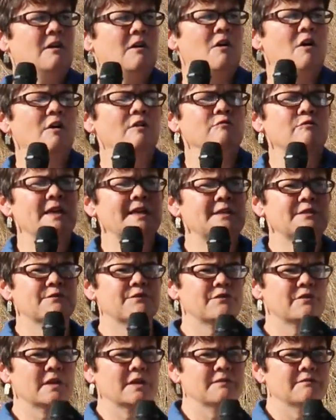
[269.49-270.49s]
all right in
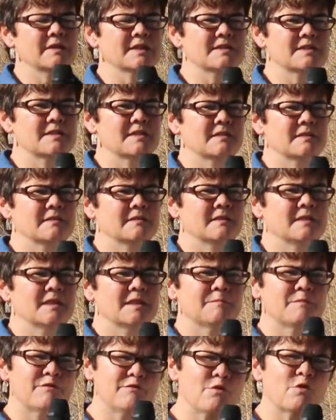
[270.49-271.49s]
front of us,
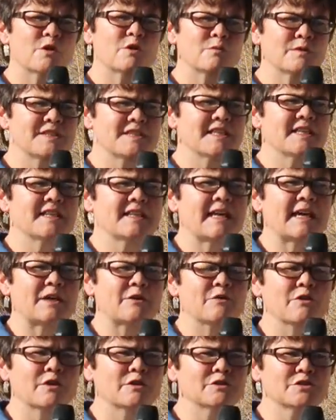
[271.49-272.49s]
before it was in an
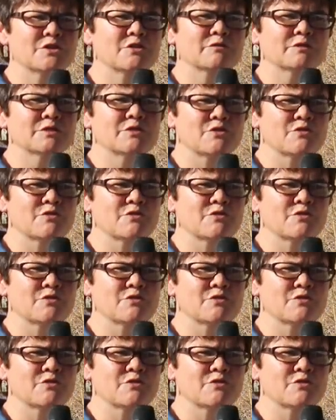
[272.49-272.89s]
agricultural